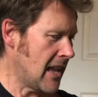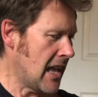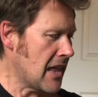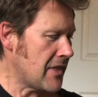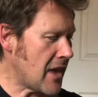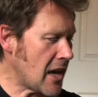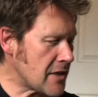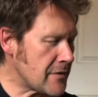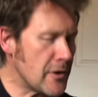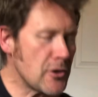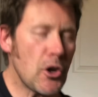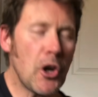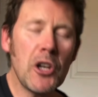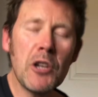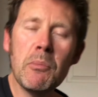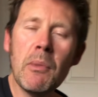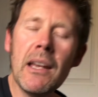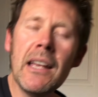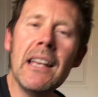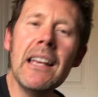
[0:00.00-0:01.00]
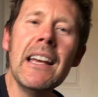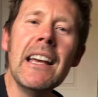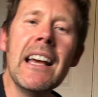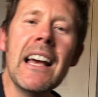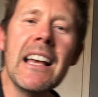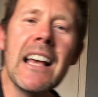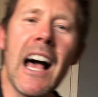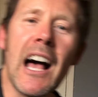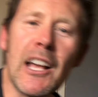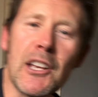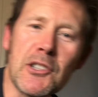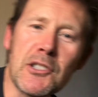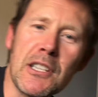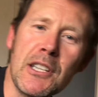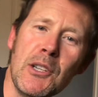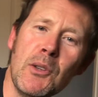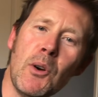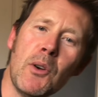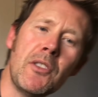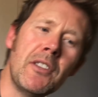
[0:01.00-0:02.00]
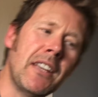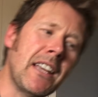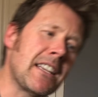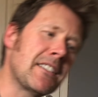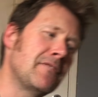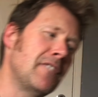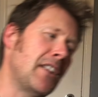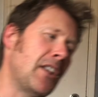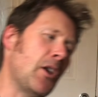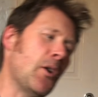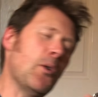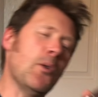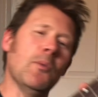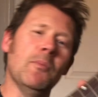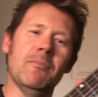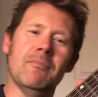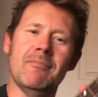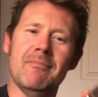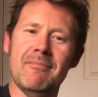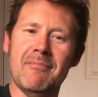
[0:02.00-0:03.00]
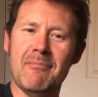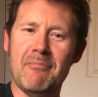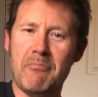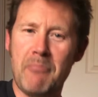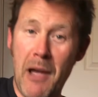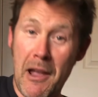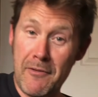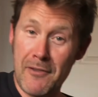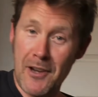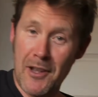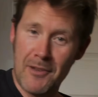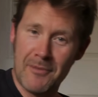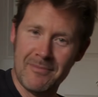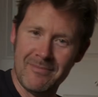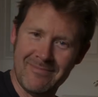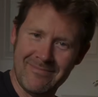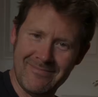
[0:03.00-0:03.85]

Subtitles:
Thanks for joining me. I'll see you on the next video. Bye for now.